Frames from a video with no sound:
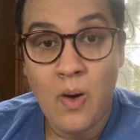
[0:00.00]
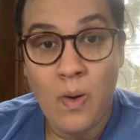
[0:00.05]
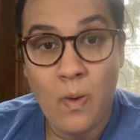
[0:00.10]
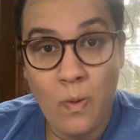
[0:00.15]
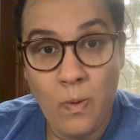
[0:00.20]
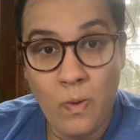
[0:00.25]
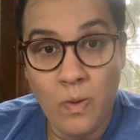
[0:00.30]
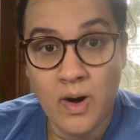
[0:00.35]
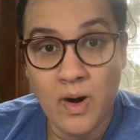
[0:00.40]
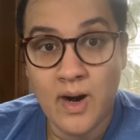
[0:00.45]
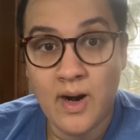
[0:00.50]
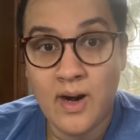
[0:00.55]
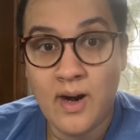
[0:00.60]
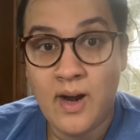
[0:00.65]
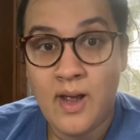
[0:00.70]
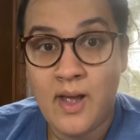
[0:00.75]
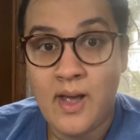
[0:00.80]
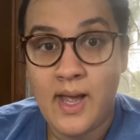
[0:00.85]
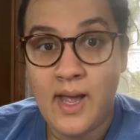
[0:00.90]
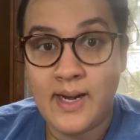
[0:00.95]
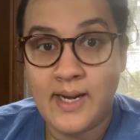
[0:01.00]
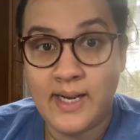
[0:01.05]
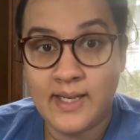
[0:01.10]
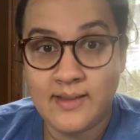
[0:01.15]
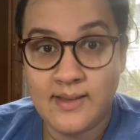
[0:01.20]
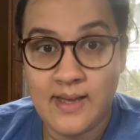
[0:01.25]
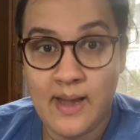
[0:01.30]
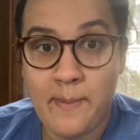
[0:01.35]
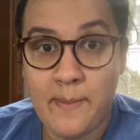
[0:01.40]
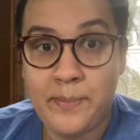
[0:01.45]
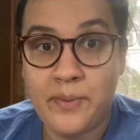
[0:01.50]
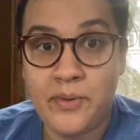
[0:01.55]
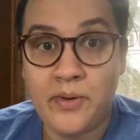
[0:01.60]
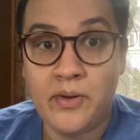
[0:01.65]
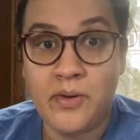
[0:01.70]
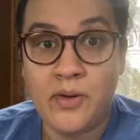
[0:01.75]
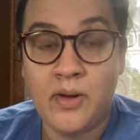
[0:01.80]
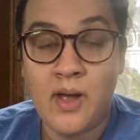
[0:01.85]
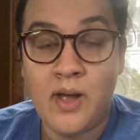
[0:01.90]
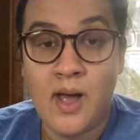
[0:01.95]
or an
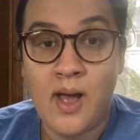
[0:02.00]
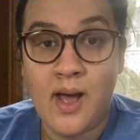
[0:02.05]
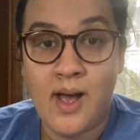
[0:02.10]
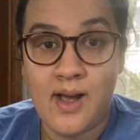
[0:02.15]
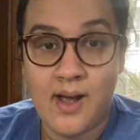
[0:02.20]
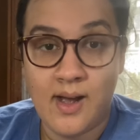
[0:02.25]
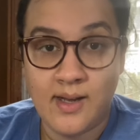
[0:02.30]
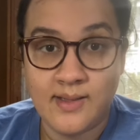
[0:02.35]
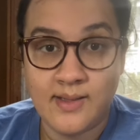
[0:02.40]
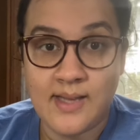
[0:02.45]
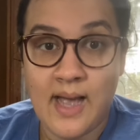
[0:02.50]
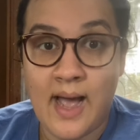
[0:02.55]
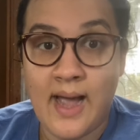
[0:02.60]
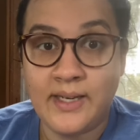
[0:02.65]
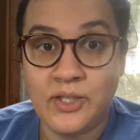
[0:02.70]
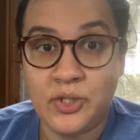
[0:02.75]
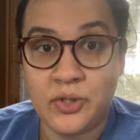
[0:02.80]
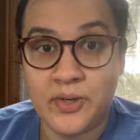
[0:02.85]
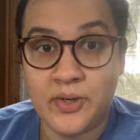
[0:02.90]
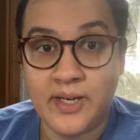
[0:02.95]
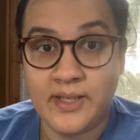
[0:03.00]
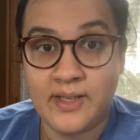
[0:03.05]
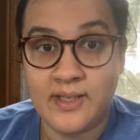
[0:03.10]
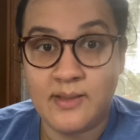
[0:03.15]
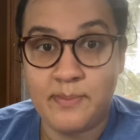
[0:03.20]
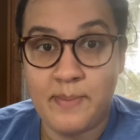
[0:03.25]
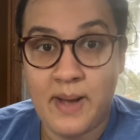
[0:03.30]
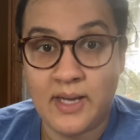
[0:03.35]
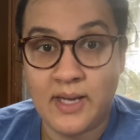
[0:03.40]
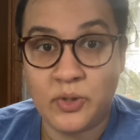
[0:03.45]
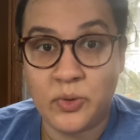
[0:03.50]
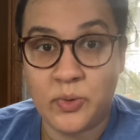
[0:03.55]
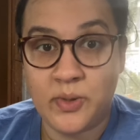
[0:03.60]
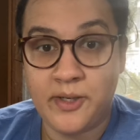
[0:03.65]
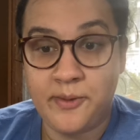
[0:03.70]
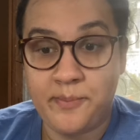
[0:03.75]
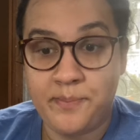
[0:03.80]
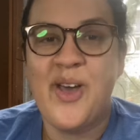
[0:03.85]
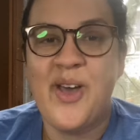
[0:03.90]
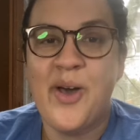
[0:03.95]
example assigned during this
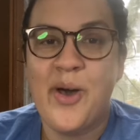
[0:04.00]
module.